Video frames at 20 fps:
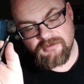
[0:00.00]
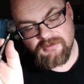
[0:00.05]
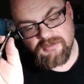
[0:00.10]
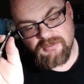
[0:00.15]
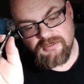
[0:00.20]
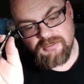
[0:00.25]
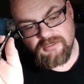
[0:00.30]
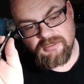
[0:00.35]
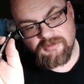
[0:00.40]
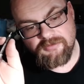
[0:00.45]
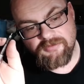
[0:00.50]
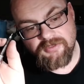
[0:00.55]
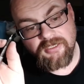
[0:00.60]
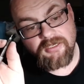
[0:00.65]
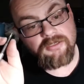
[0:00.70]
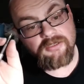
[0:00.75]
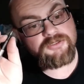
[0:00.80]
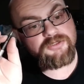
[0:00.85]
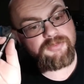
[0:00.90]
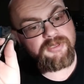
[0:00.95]
They
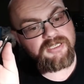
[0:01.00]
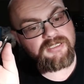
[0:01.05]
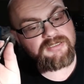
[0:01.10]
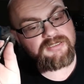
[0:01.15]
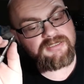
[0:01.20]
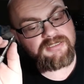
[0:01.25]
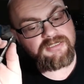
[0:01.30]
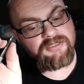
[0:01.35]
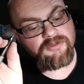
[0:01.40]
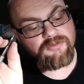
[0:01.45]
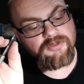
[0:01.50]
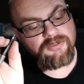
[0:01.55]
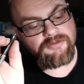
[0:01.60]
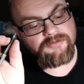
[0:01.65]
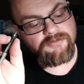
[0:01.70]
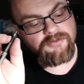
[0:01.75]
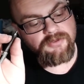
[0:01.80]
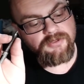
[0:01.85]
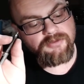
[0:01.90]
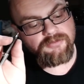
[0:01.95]
also make a steel one
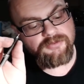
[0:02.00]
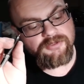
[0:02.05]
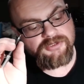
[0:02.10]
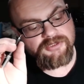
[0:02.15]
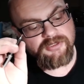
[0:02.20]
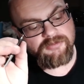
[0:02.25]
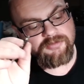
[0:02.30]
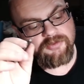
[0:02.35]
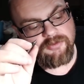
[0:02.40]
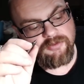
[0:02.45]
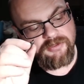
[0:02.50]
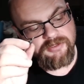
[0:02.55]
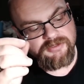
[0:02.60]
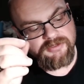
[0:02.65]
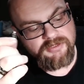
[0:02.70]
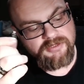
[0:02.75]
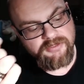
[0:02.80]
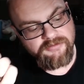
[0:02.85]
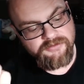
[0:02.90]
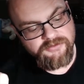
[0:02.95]
for it, which I'm going
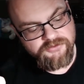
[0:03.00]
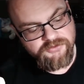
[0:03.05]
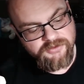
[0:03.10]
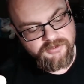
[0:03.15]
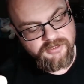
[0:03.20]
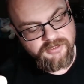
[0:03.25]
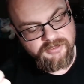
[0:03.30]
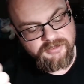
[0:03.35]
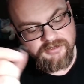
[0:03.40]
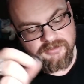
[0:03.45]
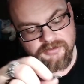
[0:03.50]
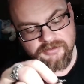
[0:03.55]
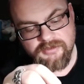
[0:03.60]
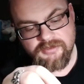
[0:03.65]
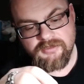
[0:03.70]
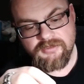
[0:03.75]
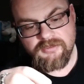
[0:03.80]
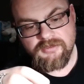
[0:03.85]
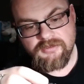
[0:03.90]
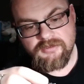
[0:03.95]
to give a try.
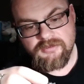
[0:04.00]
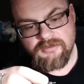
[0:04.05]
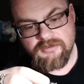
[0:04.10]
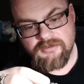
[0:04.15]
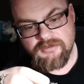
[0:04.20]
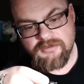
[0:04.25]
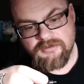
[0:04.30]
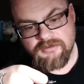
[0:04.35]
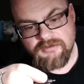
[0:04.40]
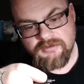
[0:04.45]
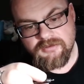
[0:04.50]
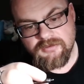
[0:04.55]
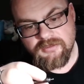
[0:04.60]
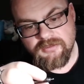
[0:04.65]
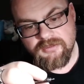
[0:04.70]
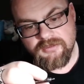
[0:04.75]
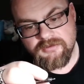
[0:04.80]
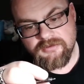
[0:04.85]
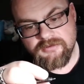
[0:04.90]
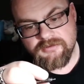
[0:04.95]

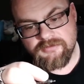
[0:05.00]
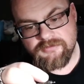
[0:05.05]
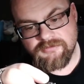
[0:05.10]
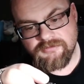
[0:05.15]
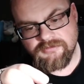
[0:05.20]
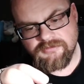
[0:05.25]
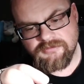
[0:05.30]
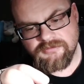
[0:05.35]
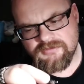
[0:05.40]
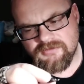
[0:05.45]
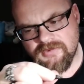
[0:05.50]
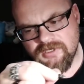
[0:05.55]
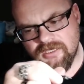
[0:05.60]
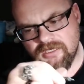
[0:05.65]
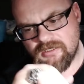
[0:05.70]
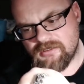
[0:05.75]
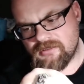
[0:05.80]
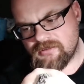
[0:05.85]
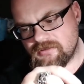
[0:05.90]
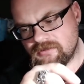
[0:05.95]

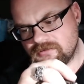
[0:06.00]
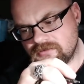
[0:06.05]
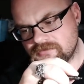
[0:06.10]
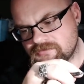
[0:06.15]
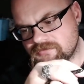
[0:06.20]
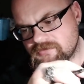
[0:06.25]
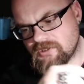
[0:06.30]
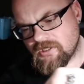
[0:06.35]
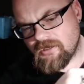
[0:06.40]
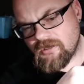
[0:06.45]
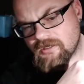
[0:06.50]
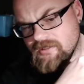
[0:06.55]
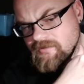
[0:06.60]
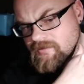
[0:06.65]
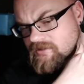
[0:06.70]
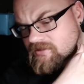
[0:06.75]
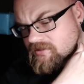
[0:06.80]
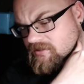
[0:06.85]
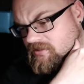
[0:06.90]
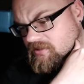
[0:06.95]
Talking
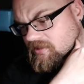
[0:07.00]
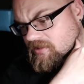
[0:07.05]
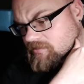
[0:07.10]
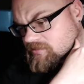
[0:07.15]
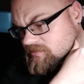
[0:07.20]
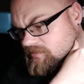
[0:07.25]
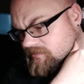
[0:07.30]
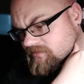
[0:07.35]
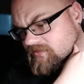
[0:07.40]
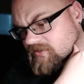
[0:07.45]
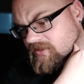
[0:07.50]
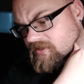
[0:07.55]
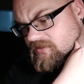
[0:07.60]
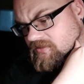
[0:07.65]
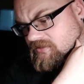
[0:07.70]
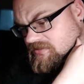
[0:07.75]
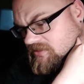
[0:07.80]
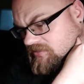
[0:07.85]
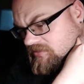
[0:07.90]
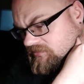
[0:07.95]
about the gun, how much been firing
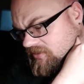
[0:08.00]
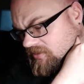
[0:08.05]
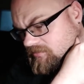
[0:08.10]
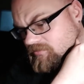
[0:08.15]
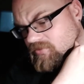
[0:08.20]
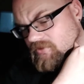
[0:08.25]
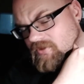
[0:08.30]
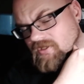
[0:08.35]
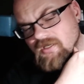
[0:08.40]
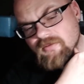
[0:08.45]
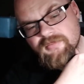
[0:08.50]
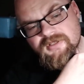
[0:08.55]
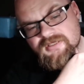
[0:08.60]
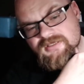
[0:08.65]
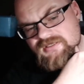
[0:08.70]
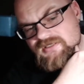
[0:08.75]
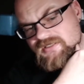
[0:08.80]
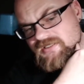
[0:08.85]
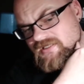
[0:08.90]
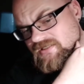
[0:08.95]
and stuff. I'm probably
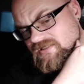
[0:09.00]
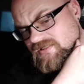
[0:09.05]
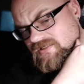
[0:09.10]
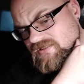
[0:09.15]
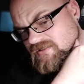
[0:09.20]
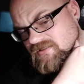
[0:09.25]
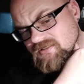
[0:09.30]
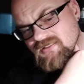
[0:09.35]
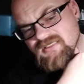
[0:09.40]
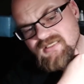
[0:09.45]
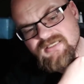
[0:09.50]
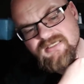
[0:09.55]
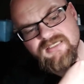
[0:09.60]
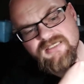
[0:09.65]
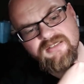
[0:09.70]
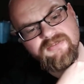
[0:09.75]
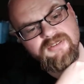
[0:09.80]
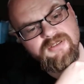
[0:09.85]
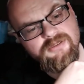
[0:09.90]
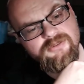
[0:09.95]

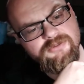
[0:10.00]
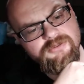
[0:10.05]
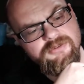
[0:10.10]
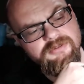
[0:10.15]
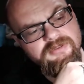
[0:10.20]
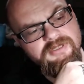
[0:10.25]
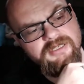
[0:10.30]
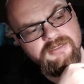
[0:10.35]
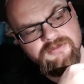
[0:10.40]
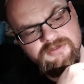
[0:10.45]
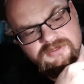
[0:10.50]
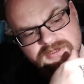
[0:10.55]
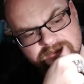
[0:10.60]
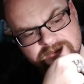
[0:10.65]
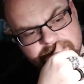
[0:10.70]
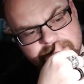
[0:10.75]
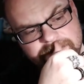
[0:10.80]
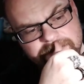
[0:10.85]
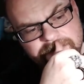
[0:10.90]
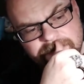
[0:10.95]
700 rounds
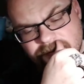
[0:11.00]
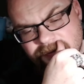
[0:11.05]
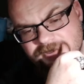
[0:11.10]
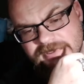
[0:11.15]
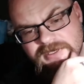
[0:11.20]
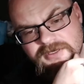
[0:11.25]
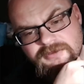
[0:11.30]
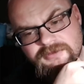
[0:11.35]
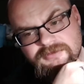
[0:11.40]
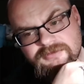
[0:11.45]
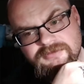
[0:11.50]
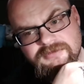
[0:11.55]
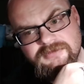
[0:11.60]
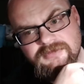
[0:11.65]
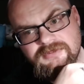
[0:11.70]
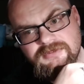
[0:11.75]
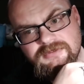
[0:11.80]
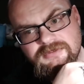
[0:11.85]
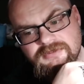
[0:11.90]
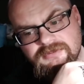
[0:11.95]
into it without
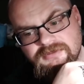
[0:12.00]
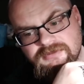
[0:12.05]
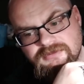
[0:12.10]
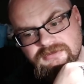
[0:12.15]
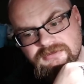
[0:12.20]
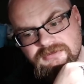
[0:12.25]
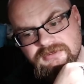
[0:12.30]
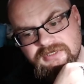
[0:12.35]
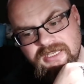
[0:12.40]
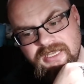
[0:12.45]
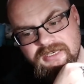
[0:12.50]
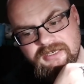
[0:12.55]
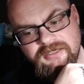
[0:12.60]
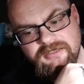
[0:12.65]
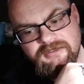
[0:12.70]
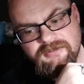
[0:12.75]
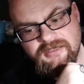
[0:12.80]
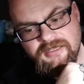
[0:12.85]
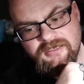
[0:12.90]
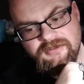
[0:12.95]

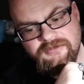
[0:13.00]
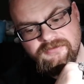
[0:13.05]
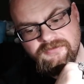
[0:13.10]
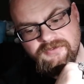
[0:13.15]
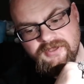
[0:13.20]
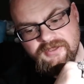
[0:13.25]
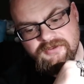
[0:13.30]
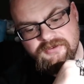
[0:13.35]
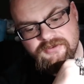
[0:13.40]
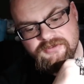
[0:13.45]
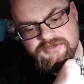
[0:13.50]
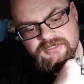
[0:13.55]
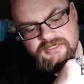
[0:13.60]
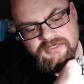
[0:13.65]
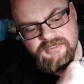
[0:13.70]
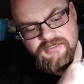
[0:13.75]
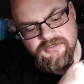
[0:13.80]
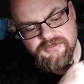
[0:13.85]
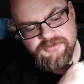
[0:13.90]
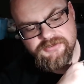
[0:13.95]
any failures,
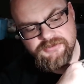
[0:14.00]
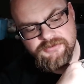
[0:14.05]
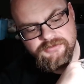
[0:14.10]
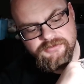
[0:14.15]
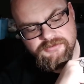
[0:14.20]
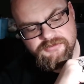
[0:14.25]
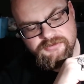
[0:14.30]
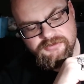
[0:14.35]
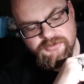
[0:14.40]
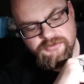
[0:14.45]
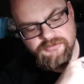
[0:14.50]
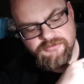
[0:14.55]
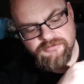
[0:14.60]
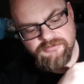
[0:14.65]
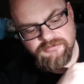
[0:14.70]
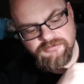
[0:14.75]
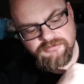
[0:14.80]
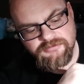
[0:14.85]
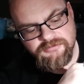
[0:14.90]
any issues. No,